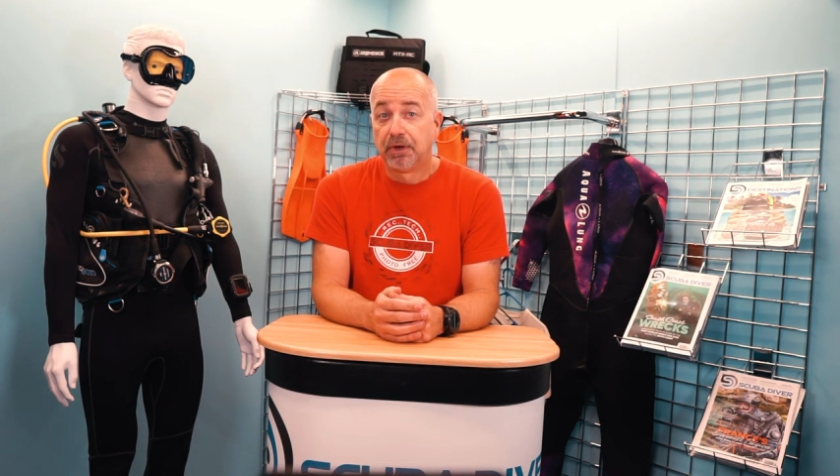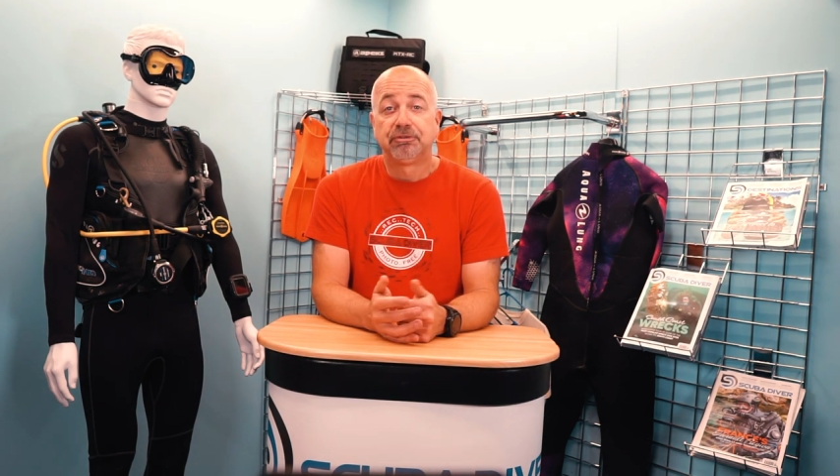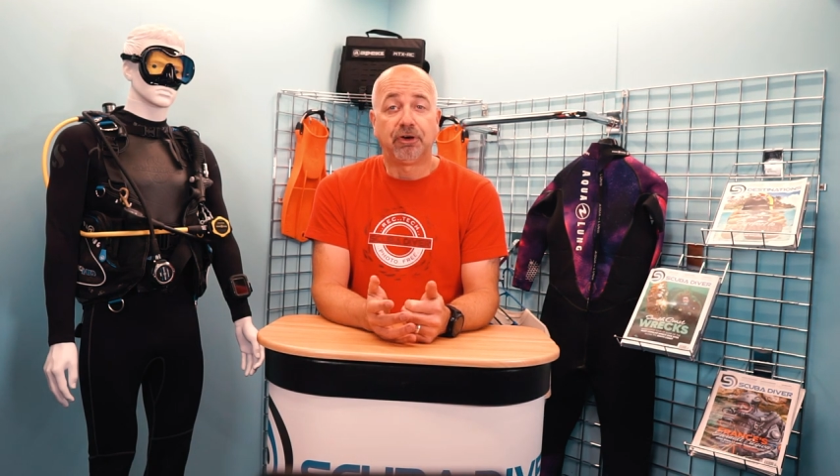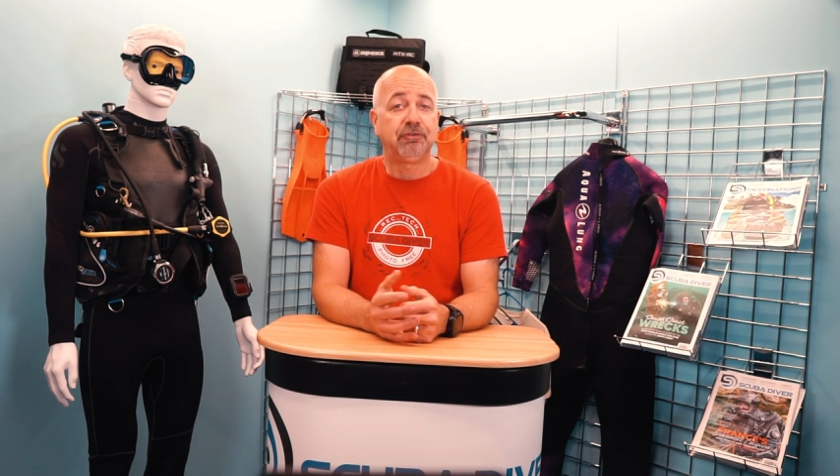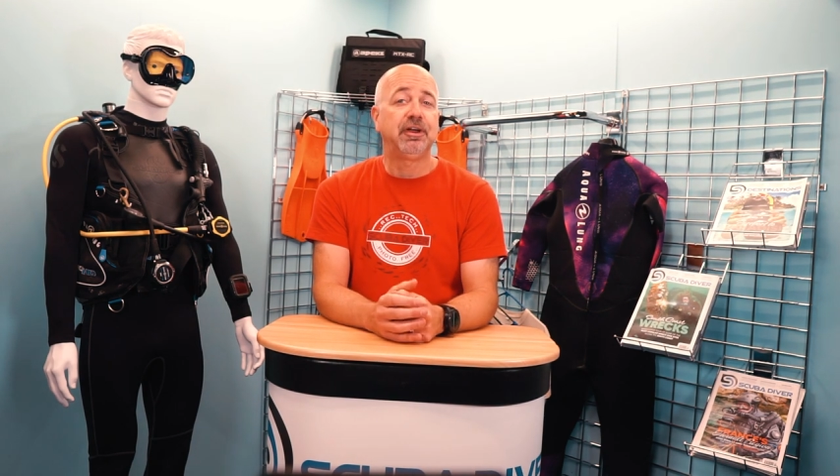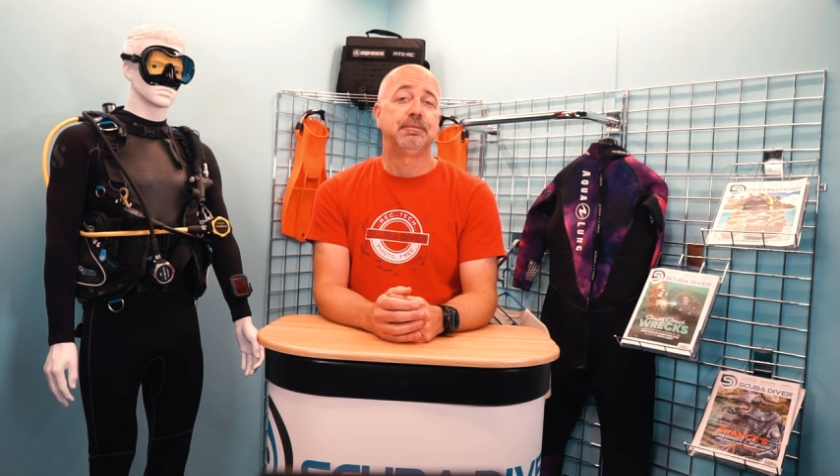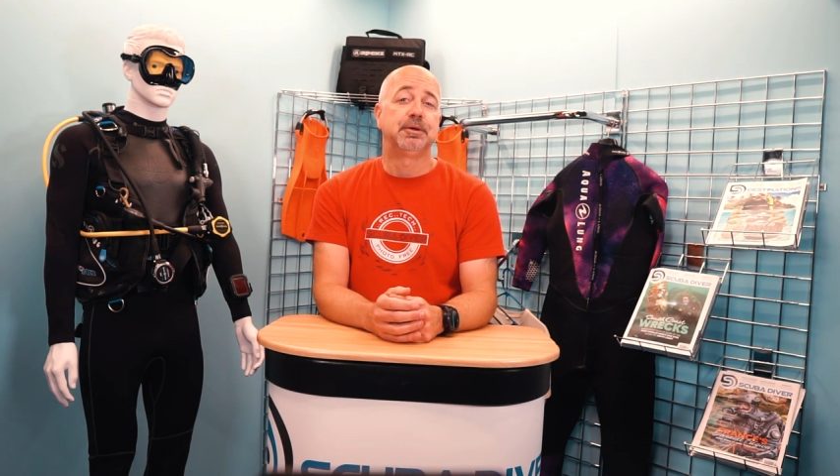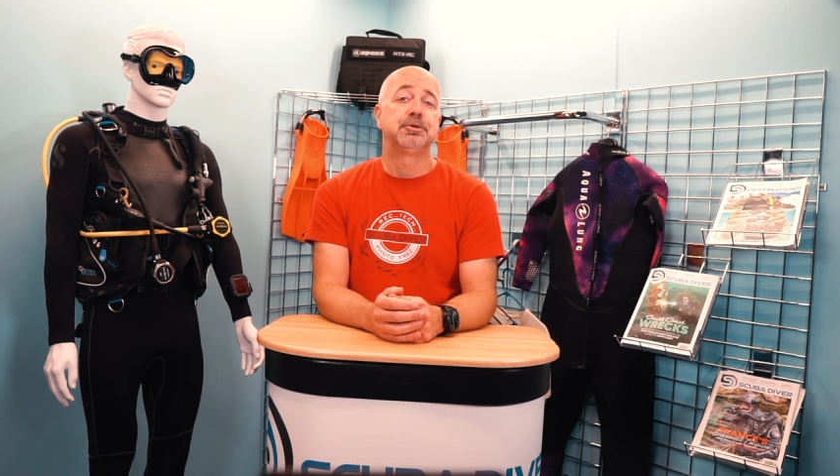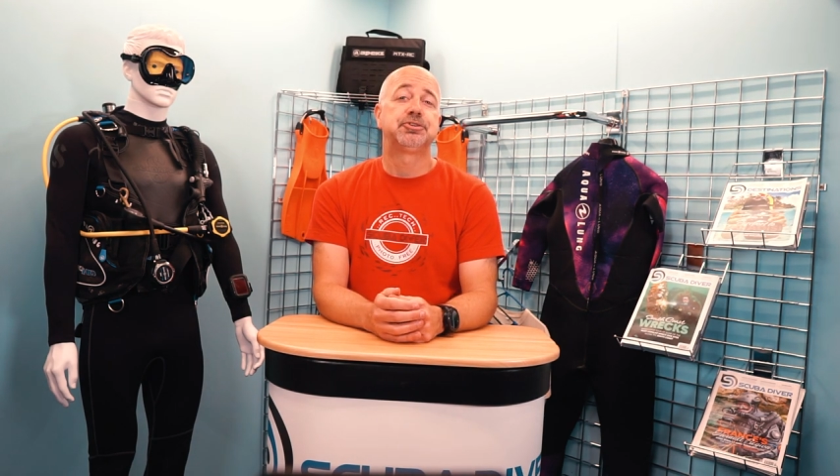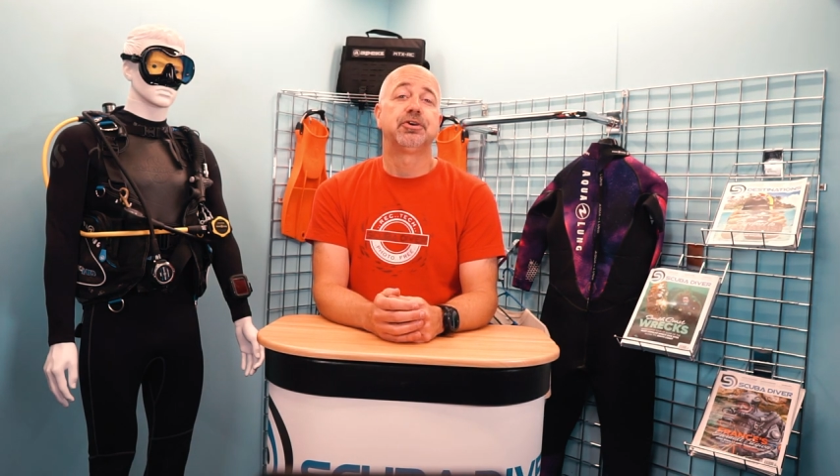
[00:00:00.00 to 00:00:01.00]
Fourth
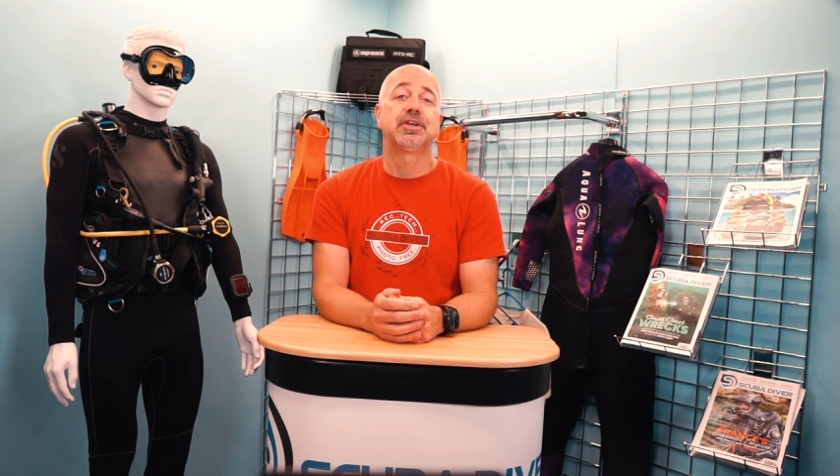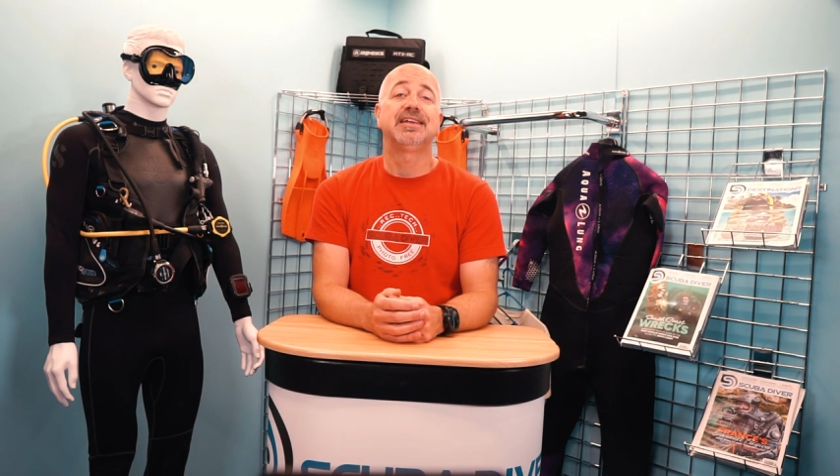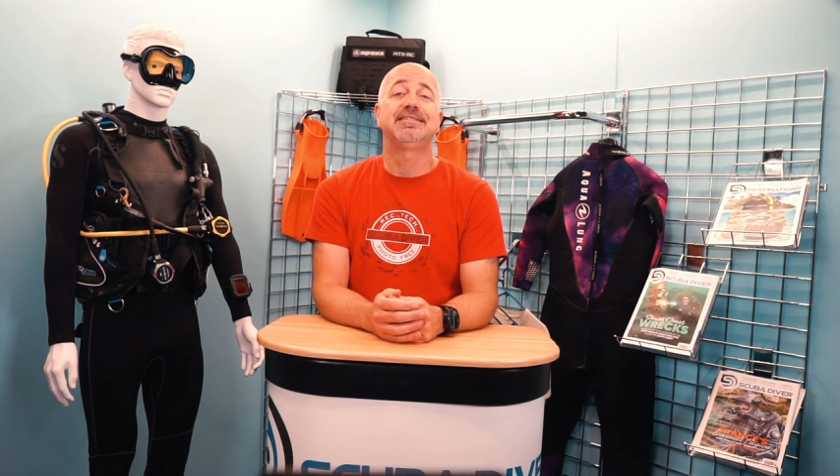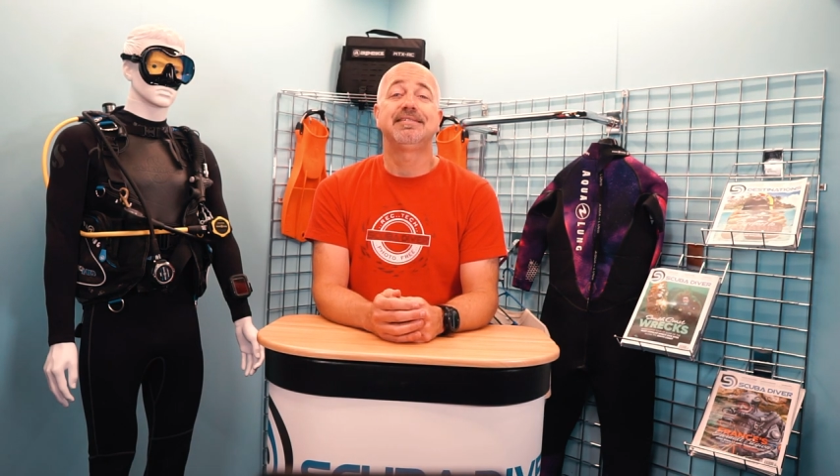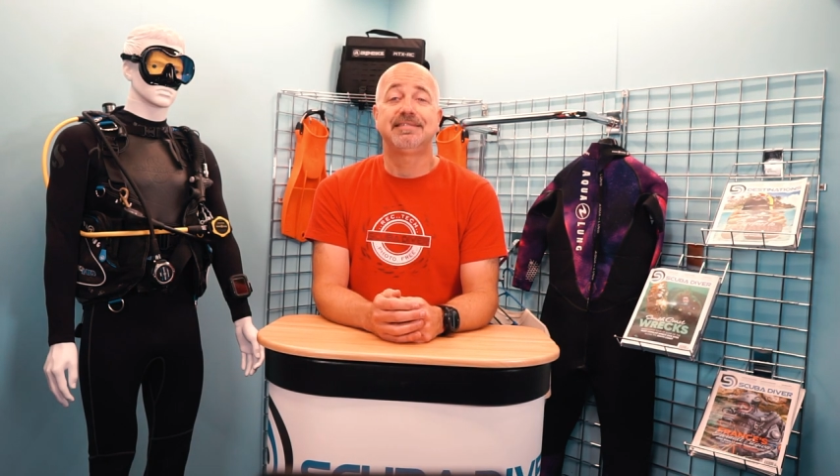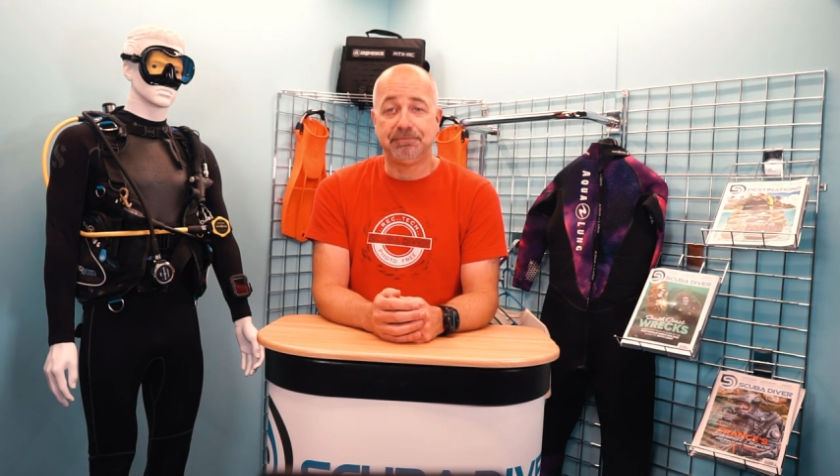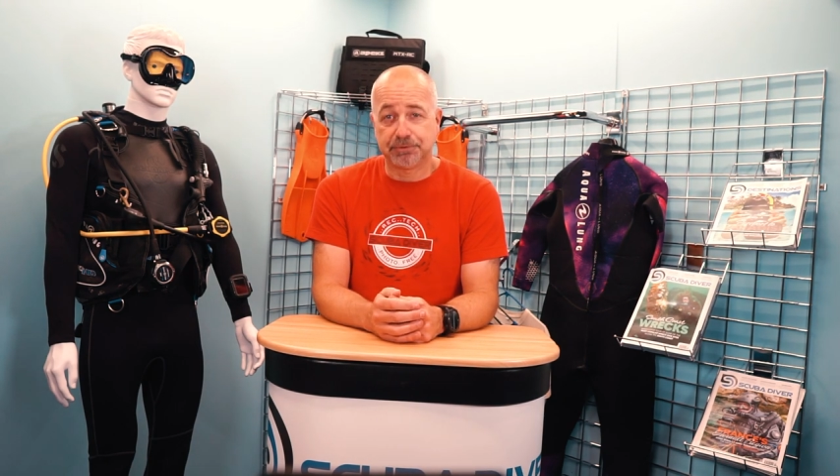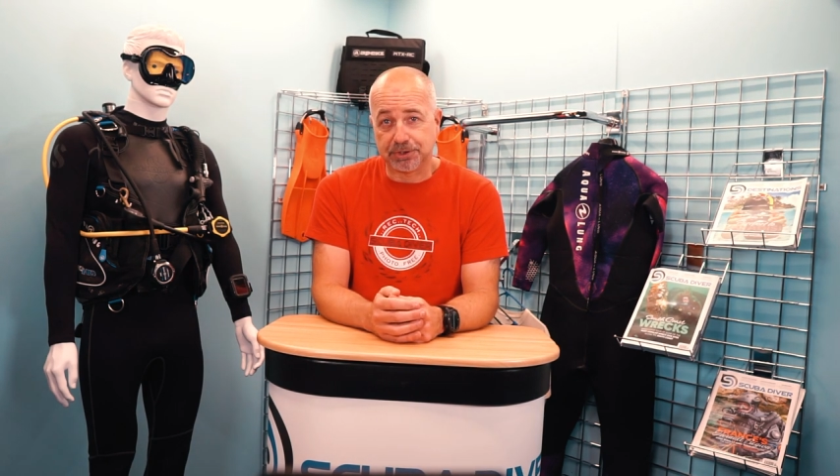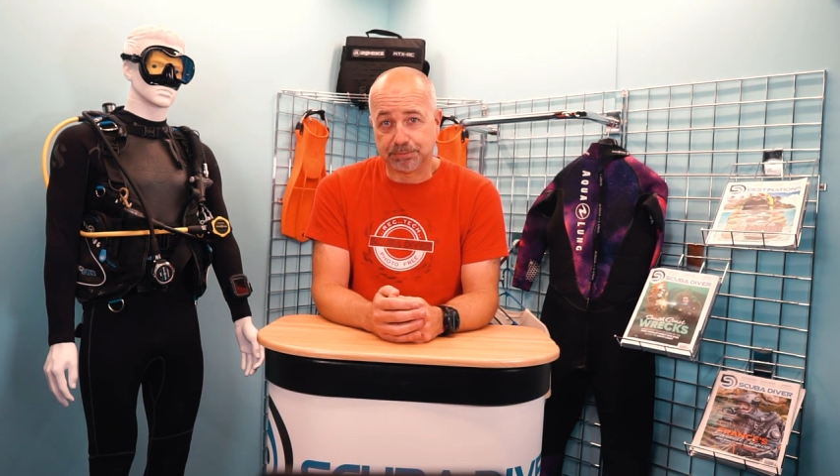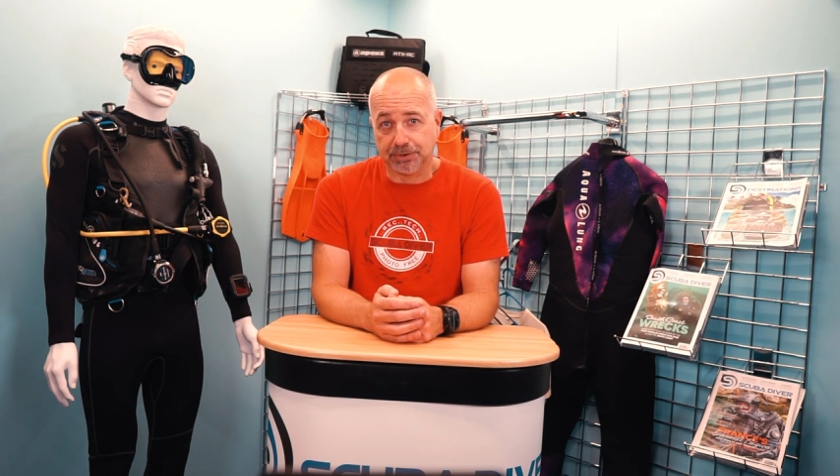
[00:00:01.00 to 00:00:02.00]
Element were showcasing
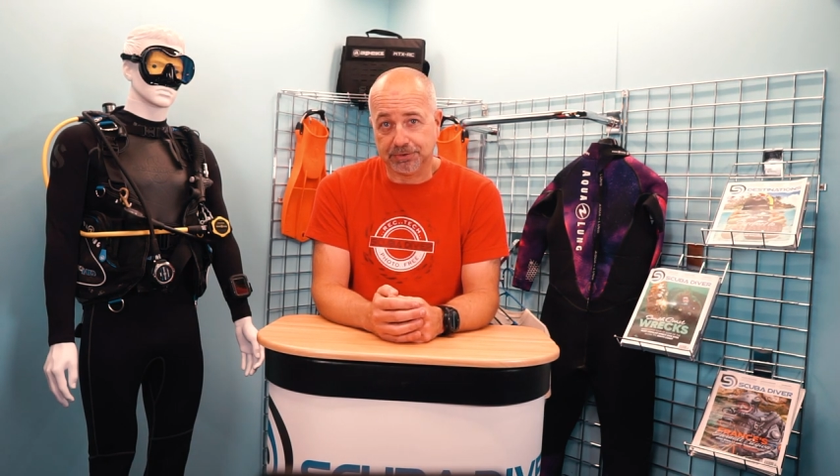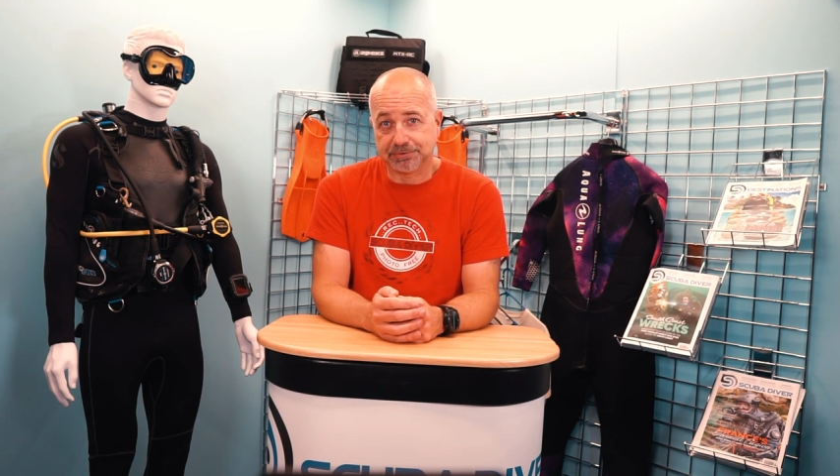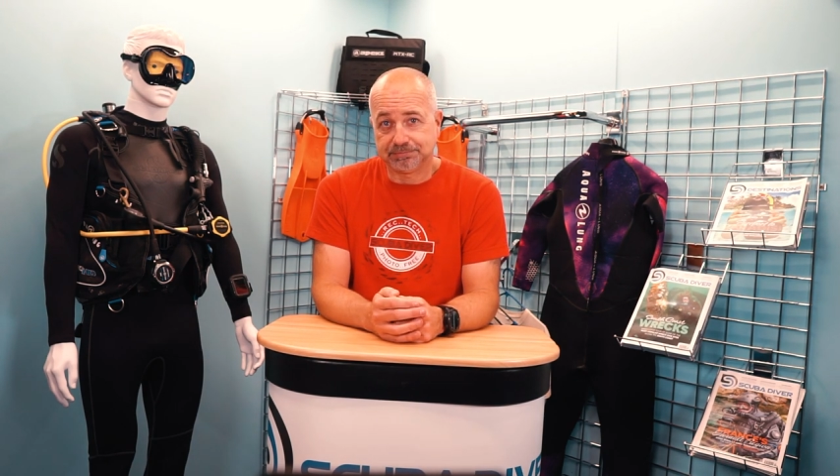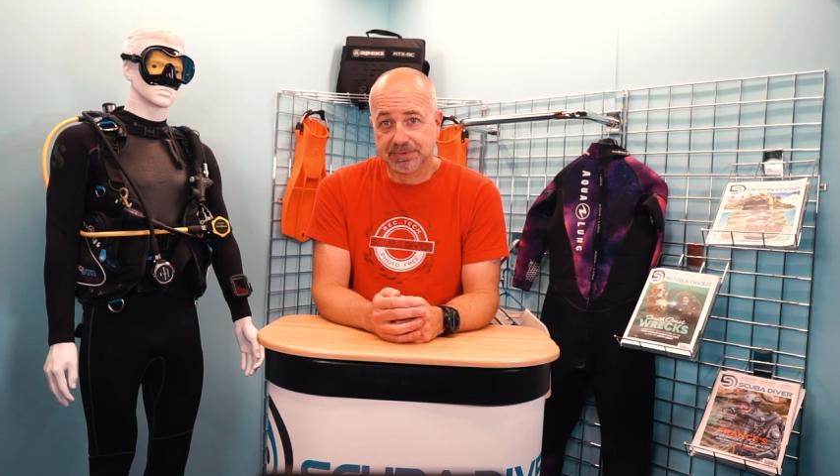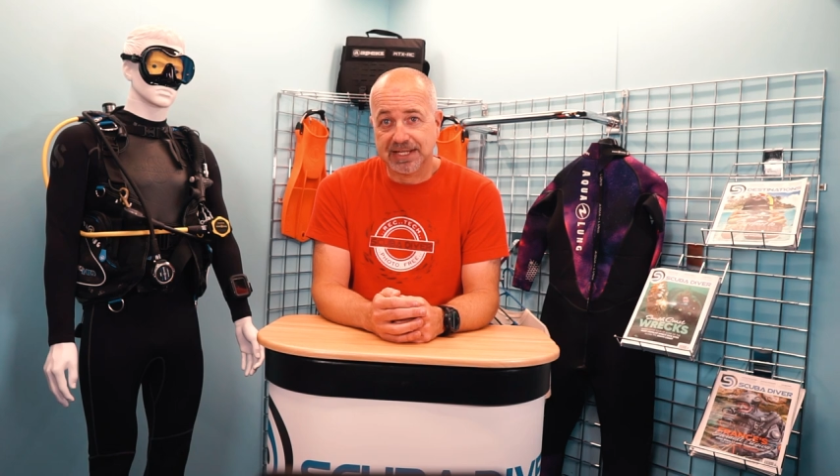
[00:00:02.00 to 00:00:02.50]
several new products,